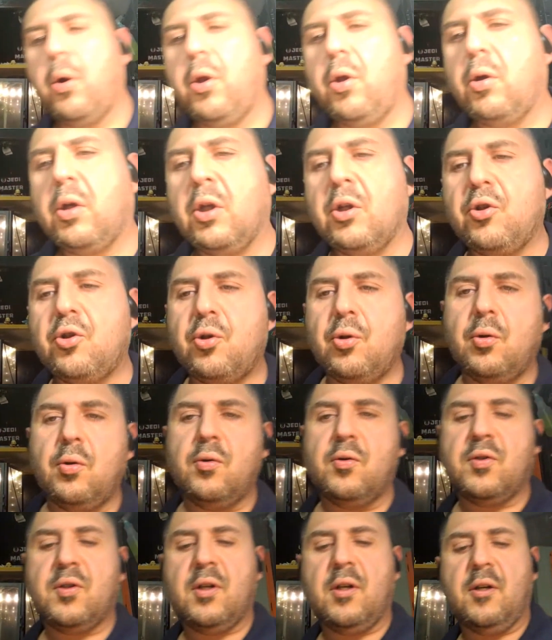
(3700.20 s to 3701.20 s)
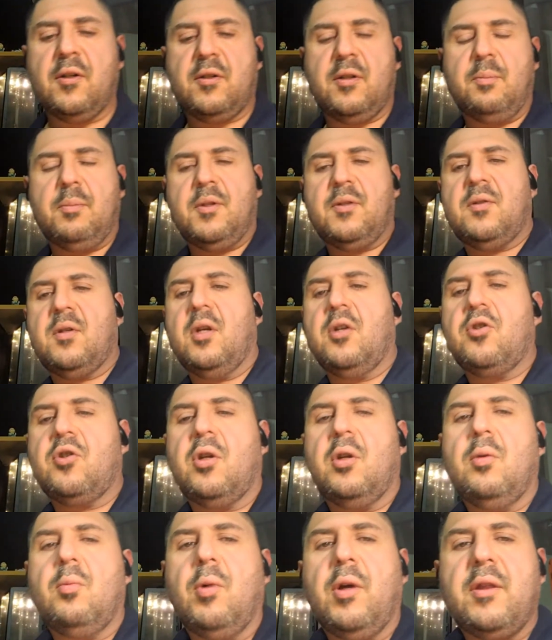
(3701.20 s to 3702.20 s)
you can choose
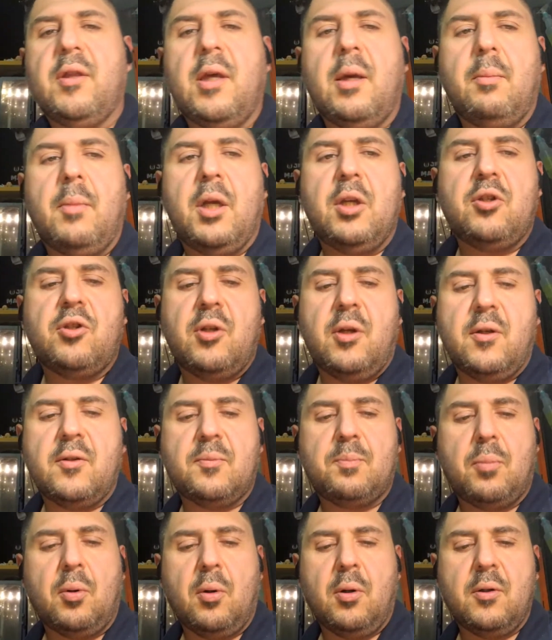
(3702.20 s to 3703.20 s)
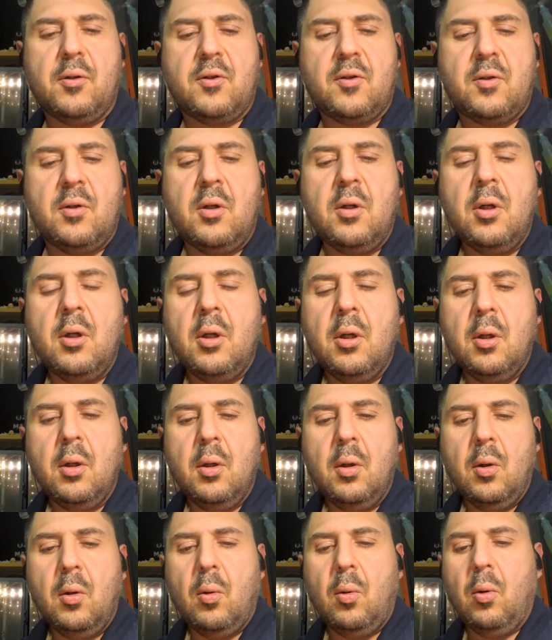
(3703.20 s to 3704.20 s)
customization with MHS parts
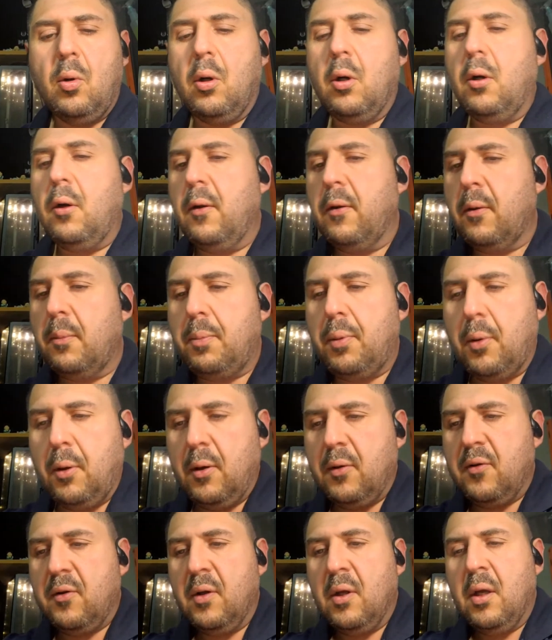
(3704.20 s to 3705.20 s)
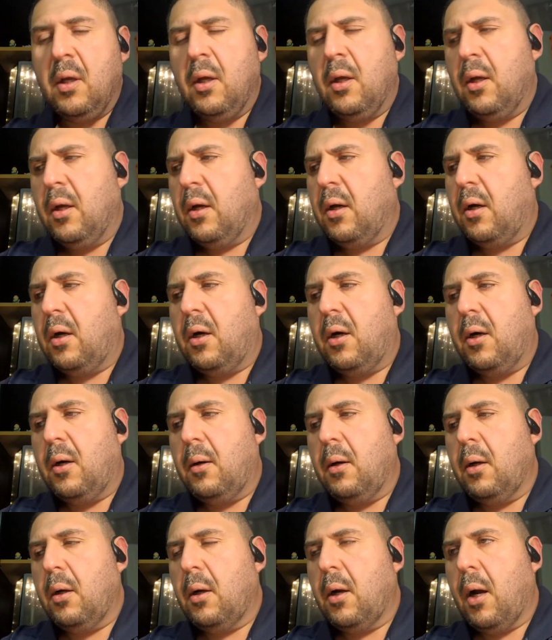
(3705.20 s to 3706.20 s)
or other parts. Uh,
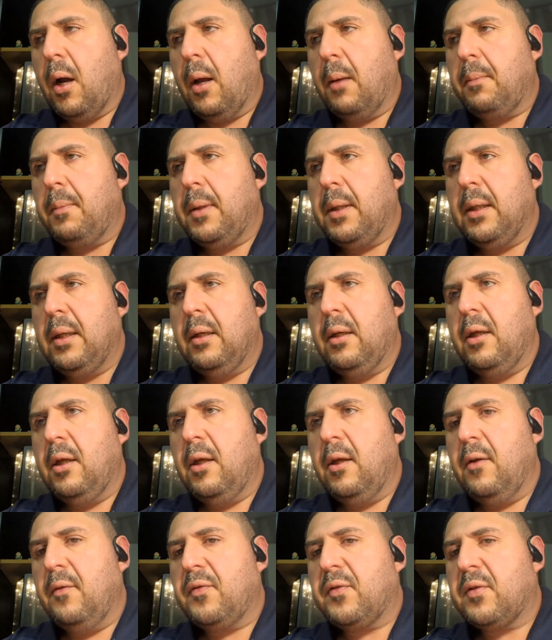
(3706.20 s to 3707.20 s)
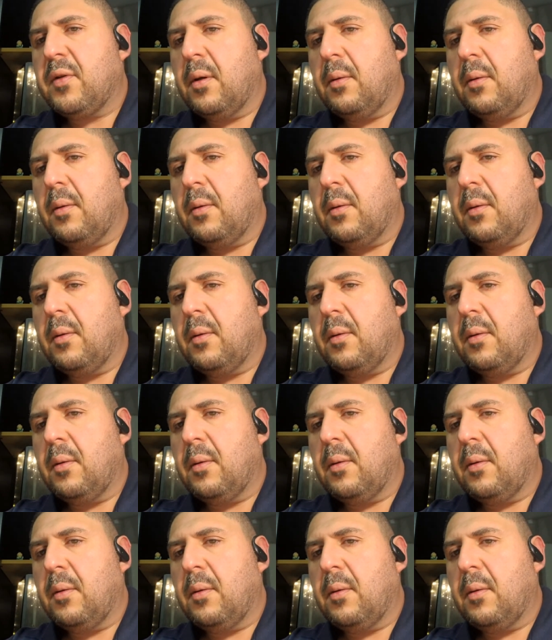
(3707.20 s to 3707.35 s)
I believe